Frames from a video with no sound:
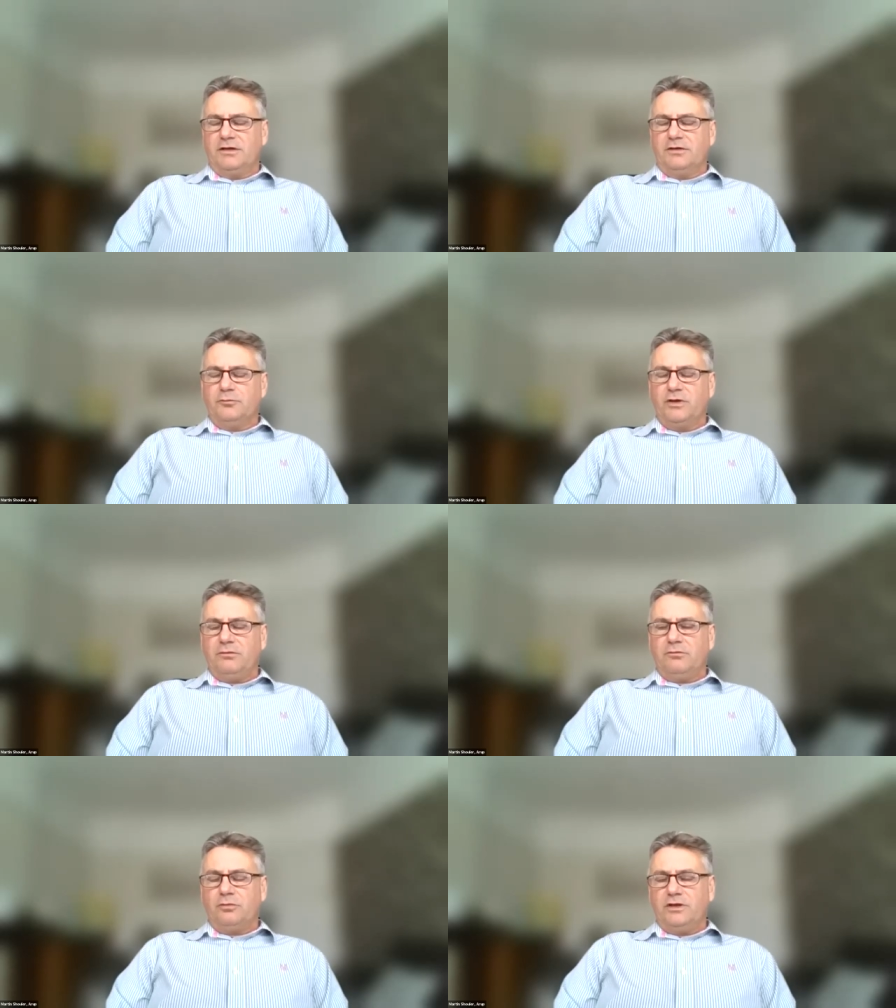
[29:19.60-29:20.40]
Helen.
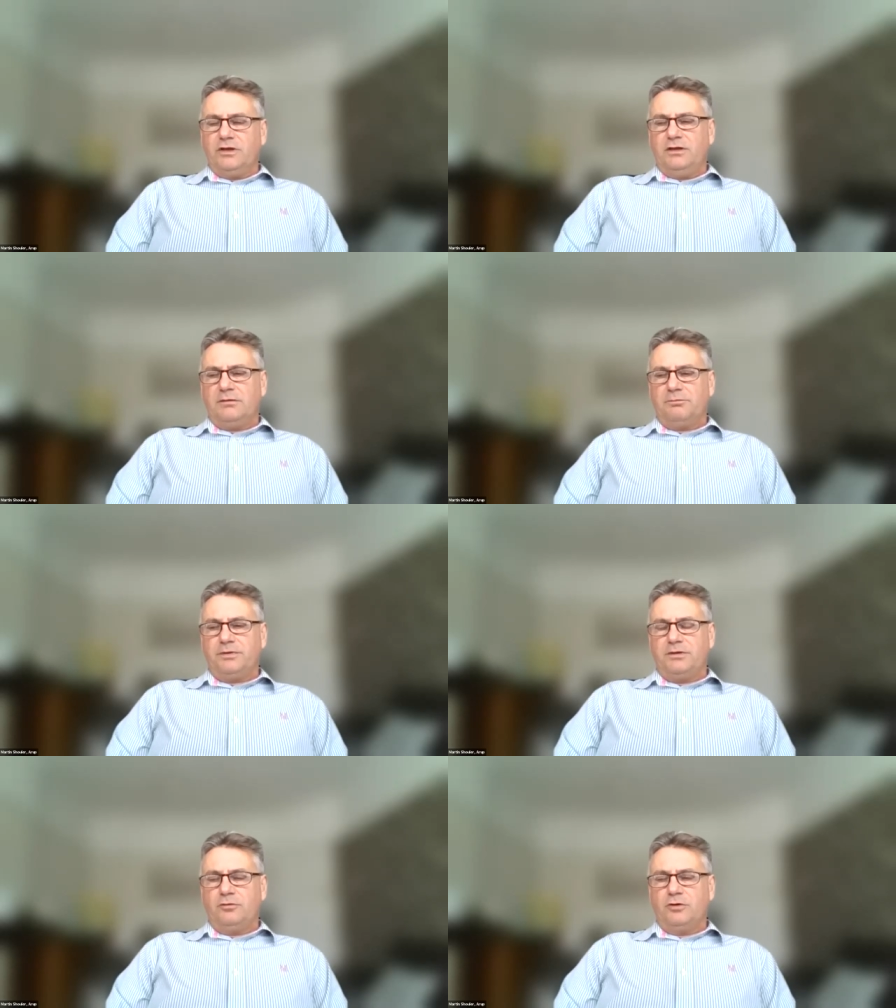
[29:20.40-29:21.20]
We, we have
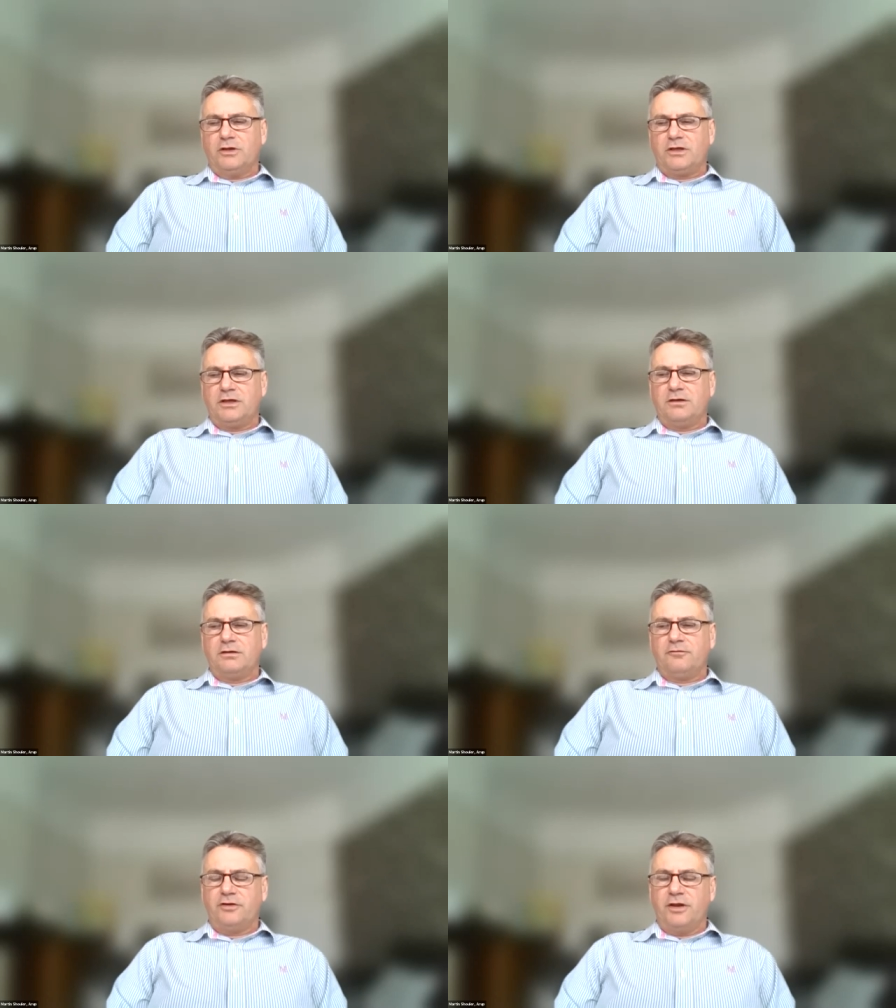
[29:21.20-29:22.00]
been
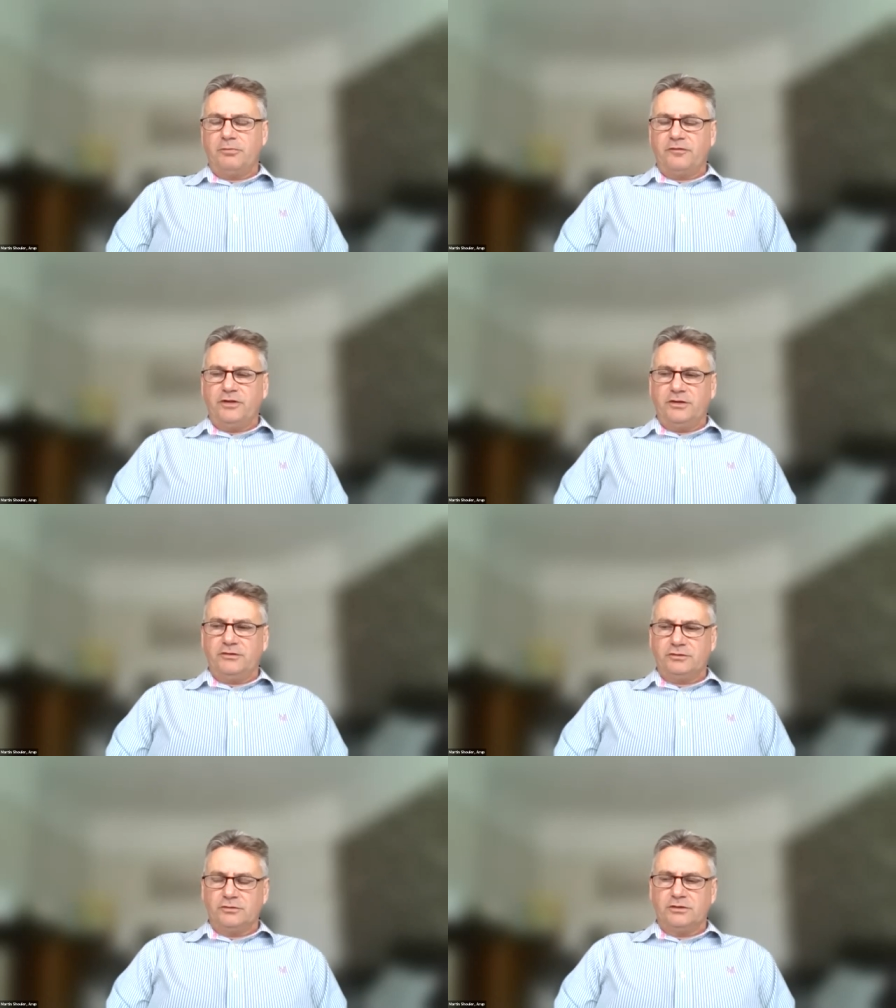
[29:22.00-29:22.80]
working for a number of
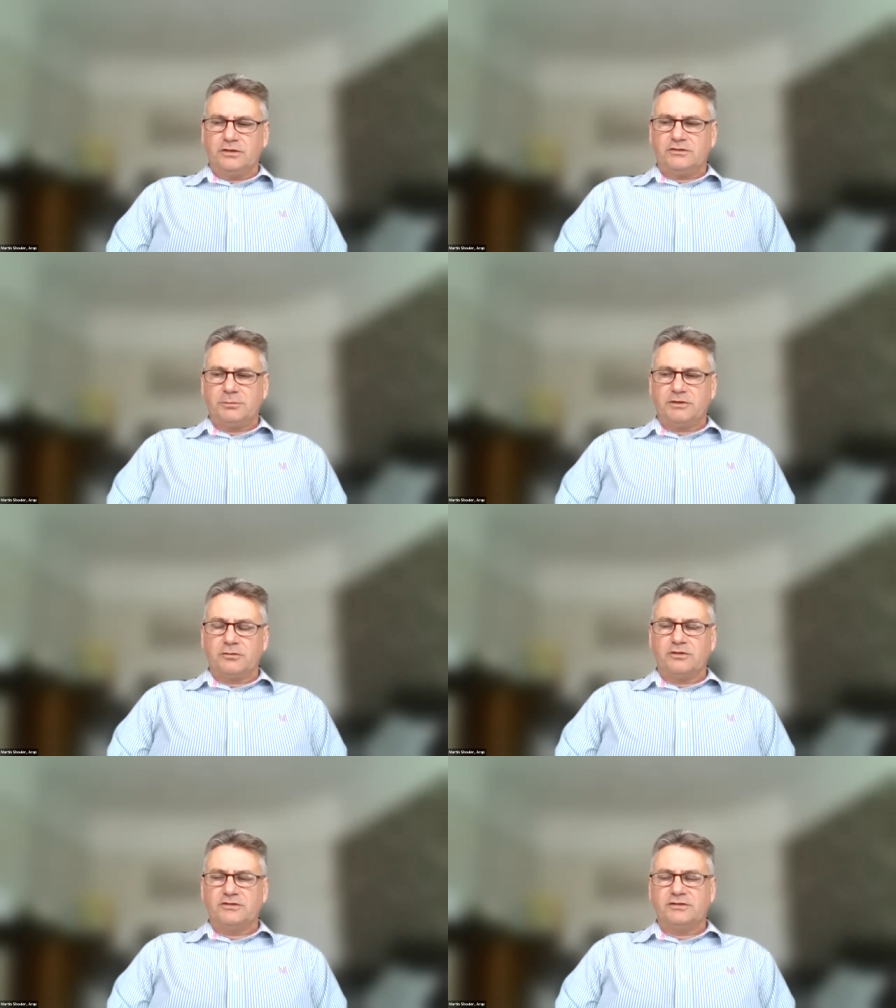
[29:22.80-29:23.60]
years on something
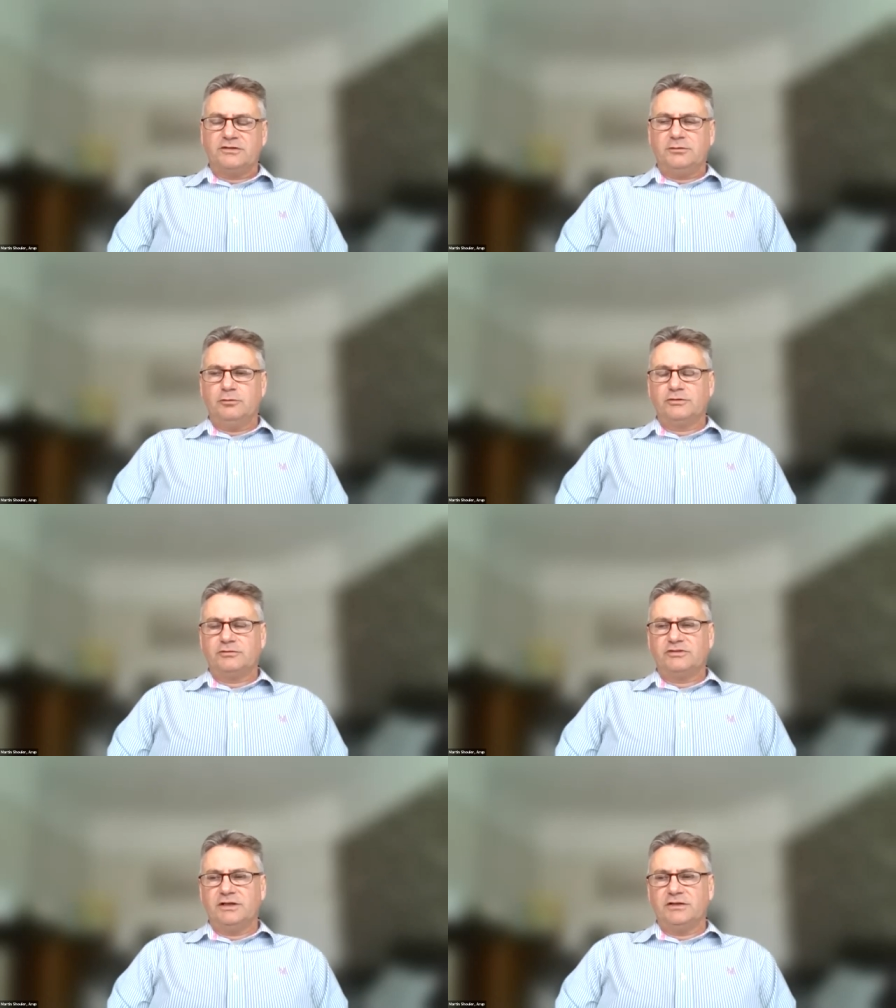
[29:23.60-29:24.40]
called the City Water
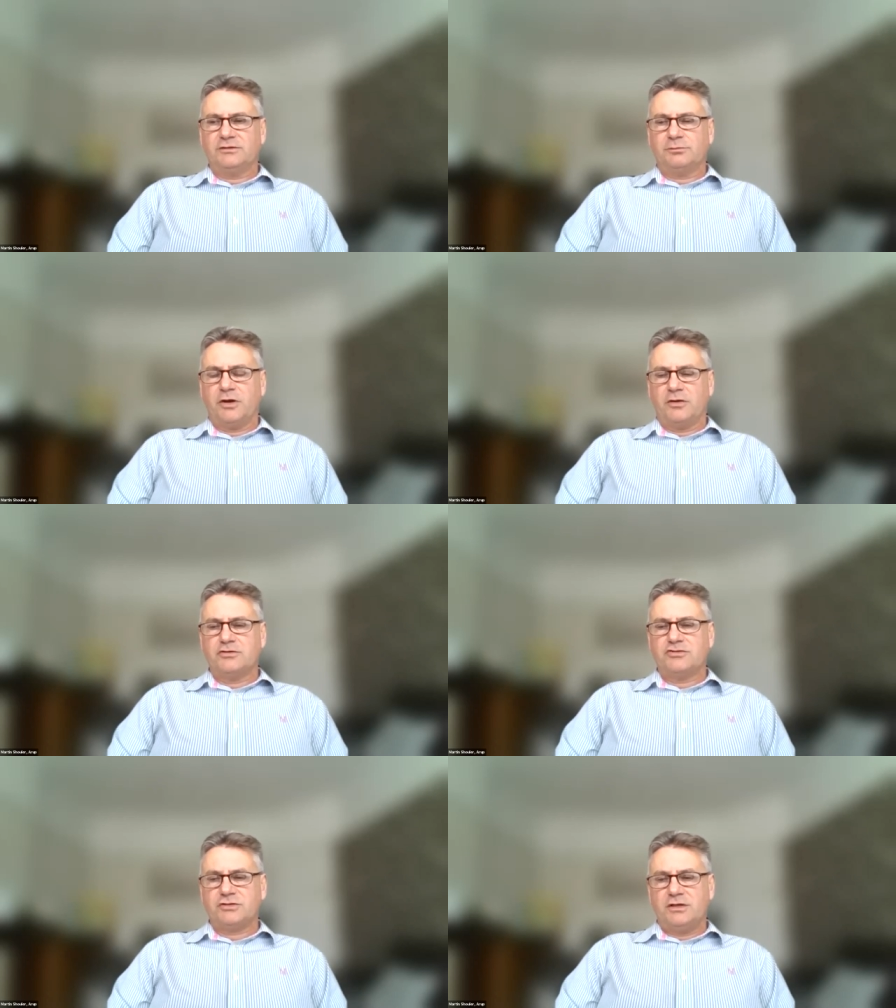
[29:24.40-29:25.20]
Resilience Approach,